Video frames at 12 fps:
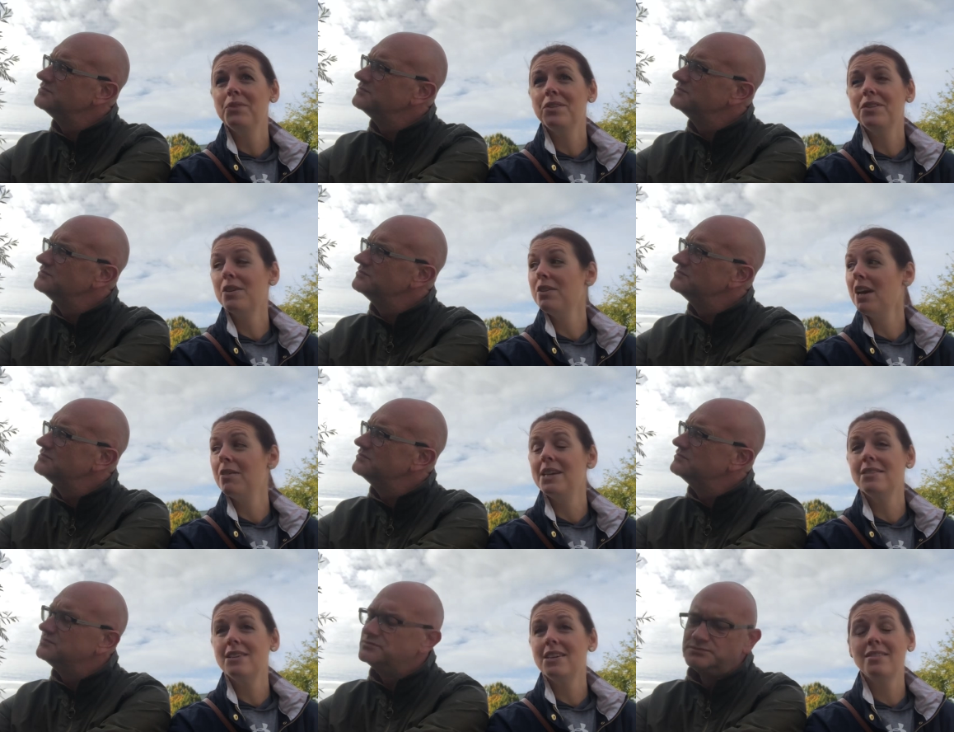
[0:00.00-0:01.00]
Speaker 1: so no
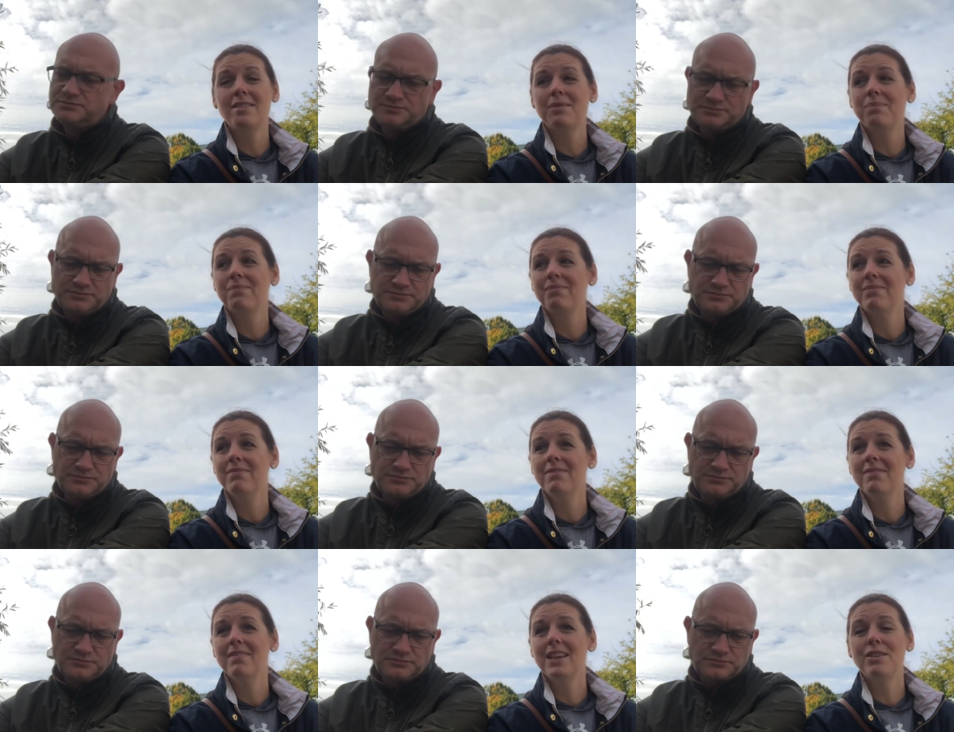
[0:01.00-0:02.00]
it's it's
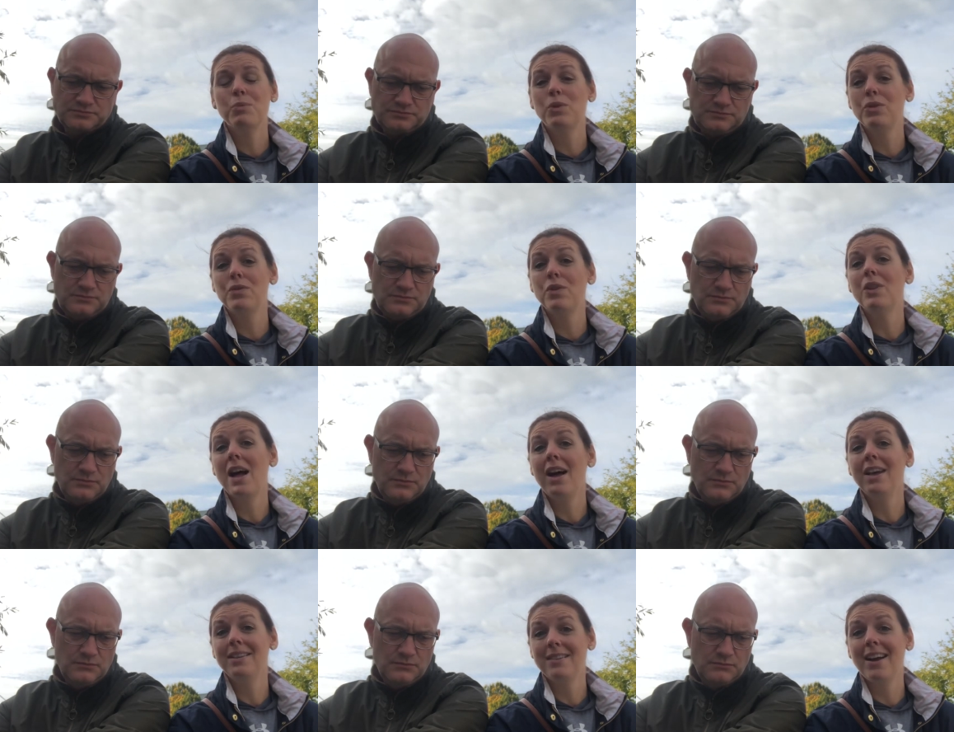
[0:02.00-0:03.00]
it's wonderful
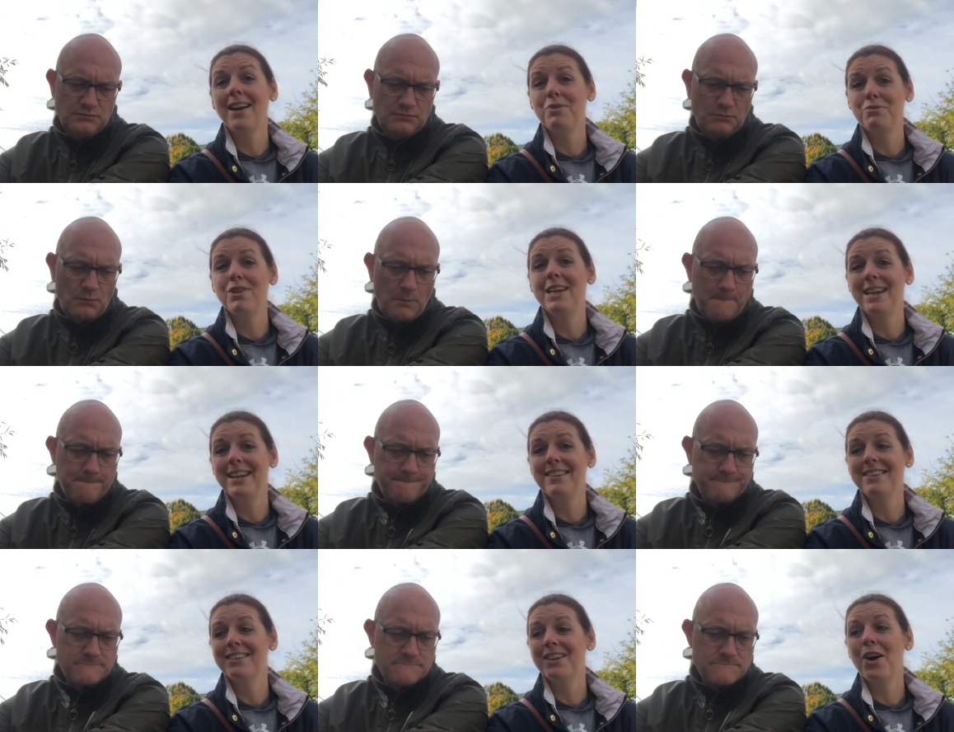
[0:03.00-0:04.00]
I, I really
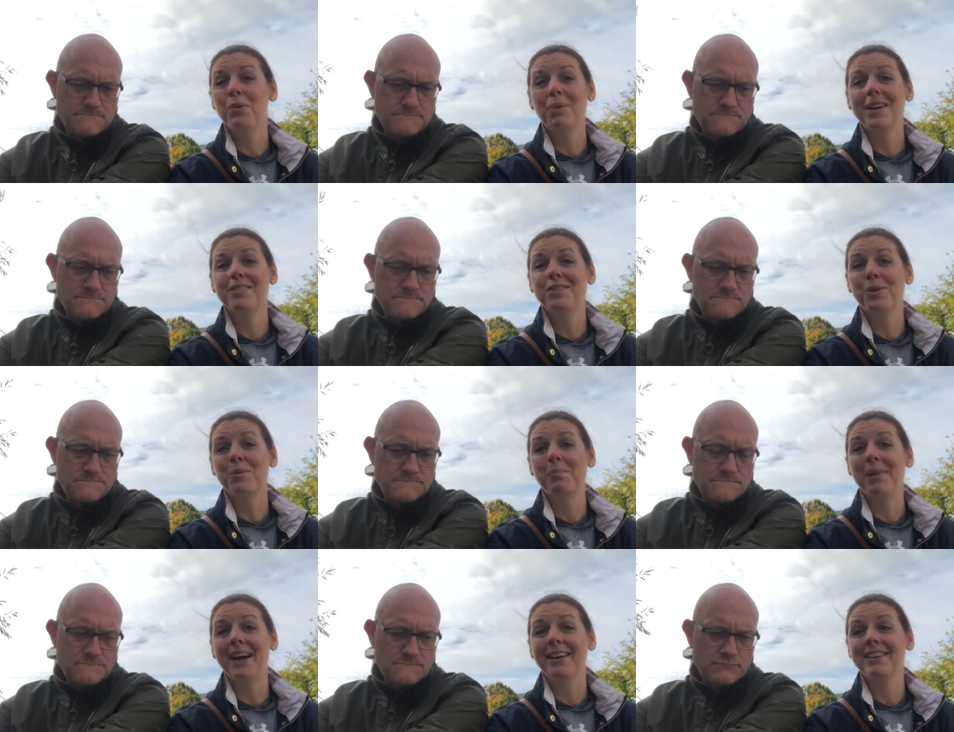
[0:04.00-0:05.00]
can't wait to come
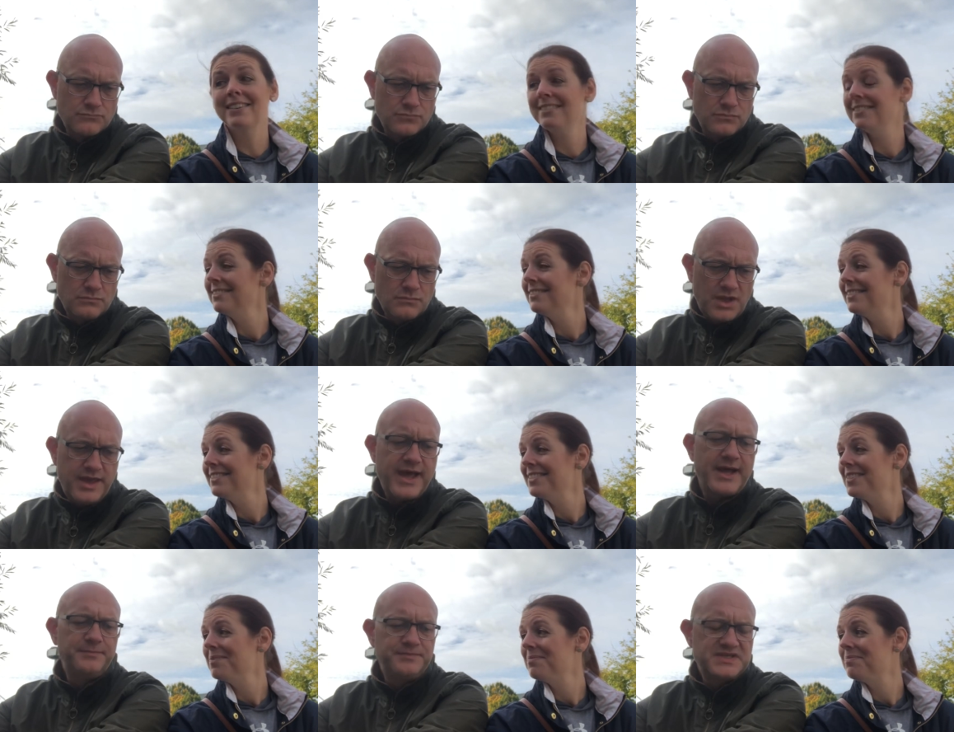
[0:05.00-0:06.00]
back
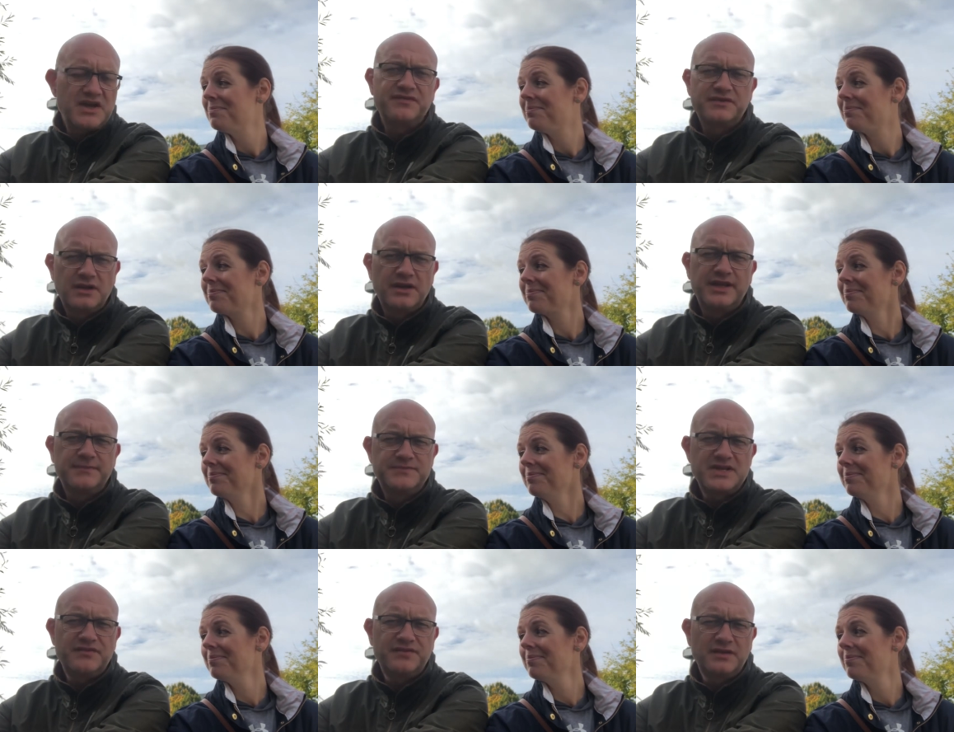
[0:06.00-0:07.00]
Speaker 2: yeah definitely
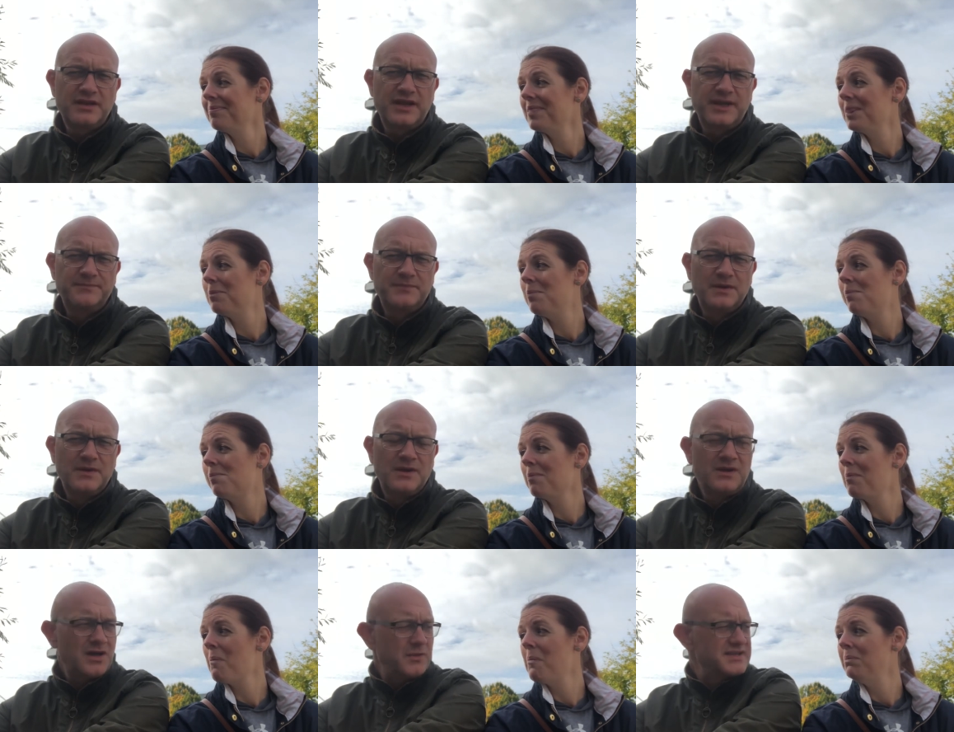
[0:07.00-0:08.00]
definitely
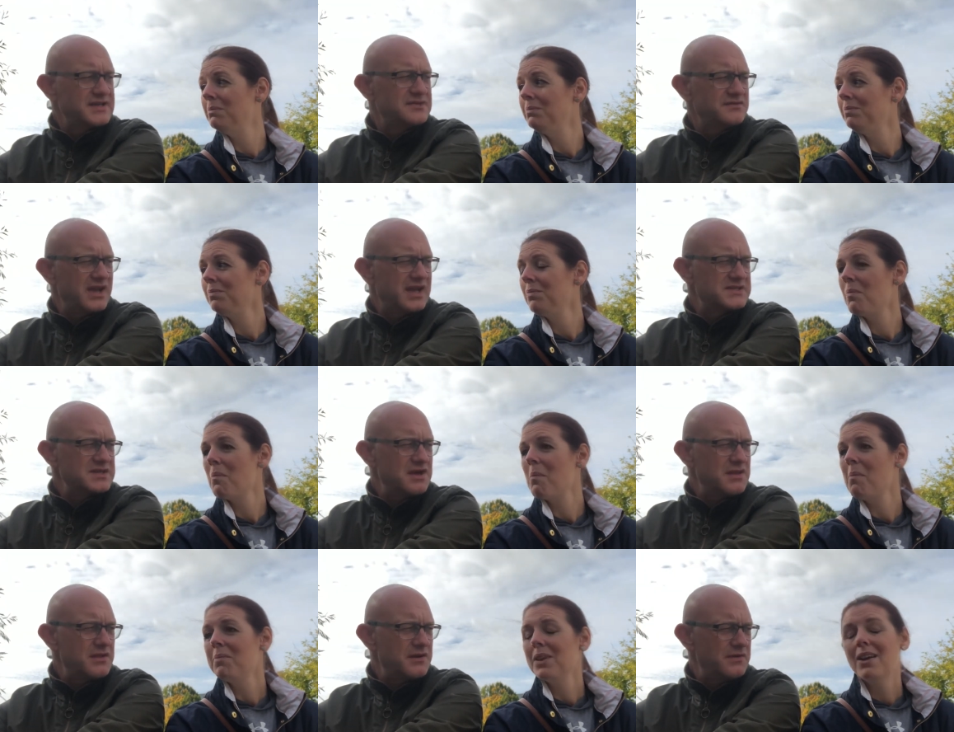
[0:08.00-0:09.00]
can't wait to go to Vegas
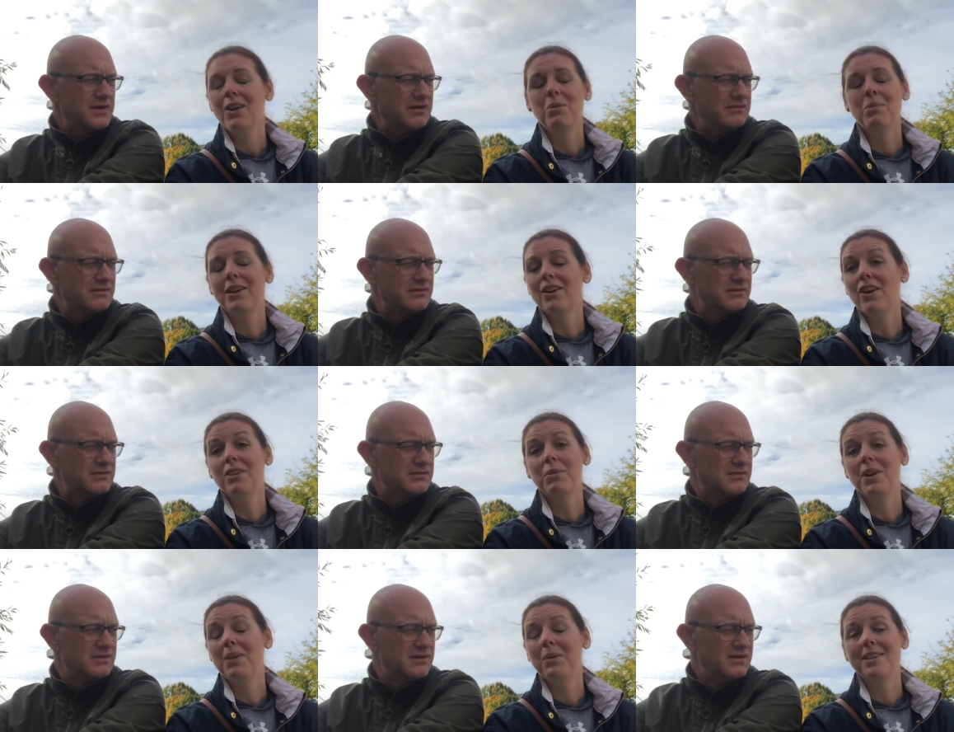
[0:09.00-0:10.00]
either though right oh
Speaker 1: my god I
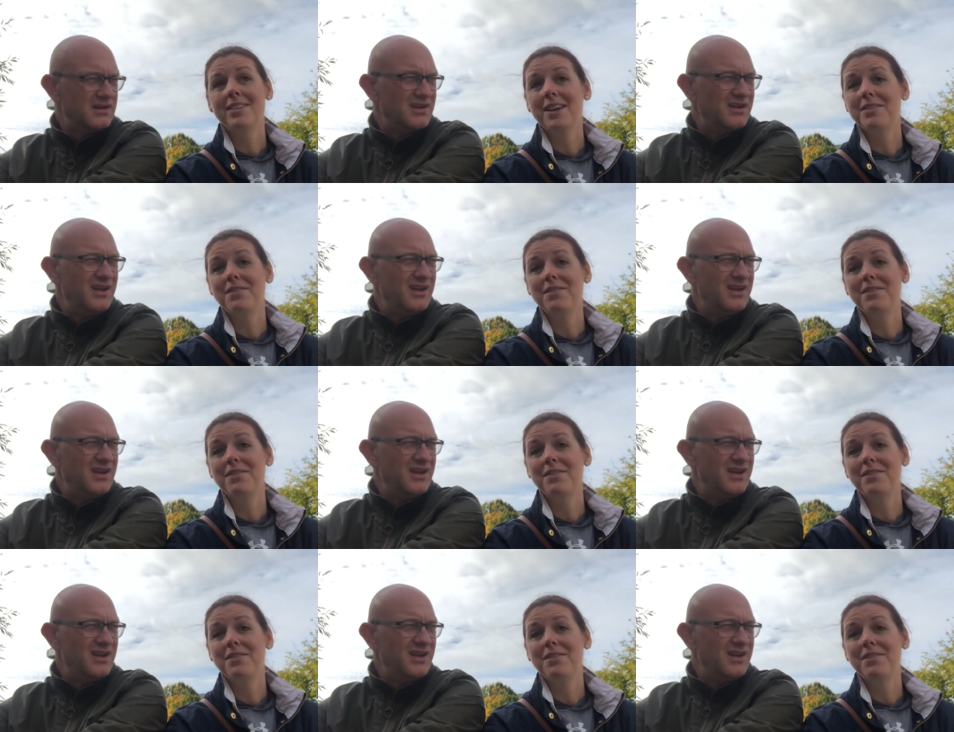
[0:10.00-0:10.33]
can't wait to go to